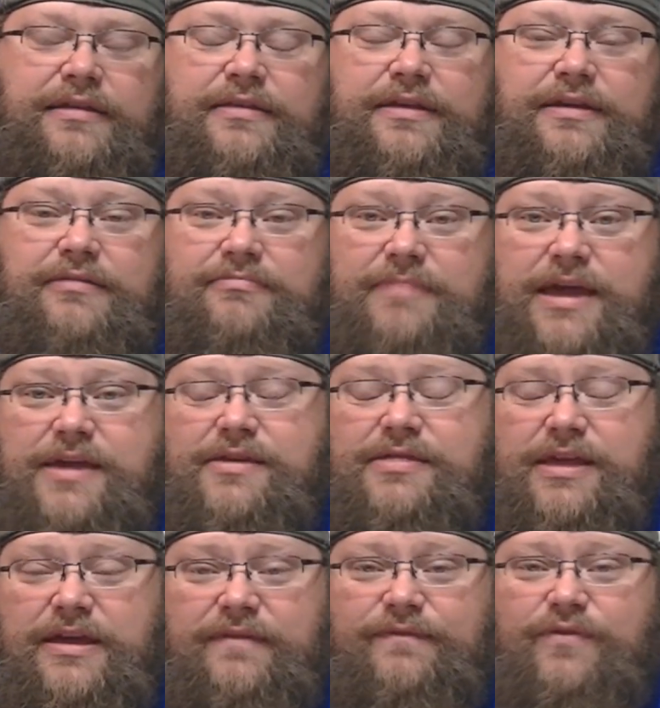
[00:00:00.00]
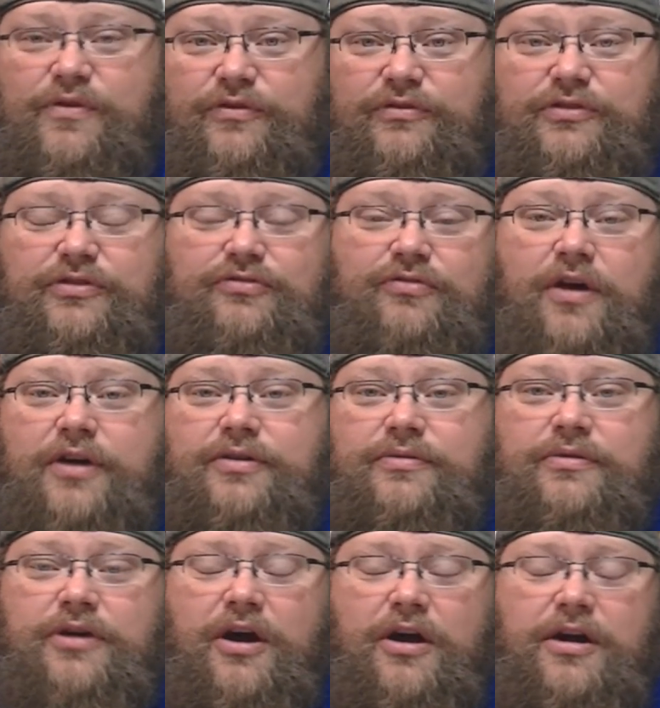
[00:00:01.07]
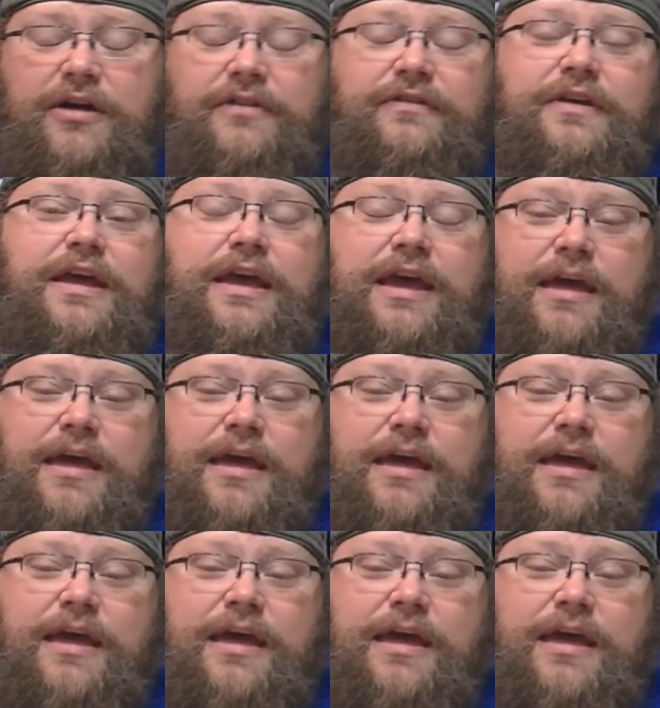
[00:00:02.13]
then they can force you to draw new cards.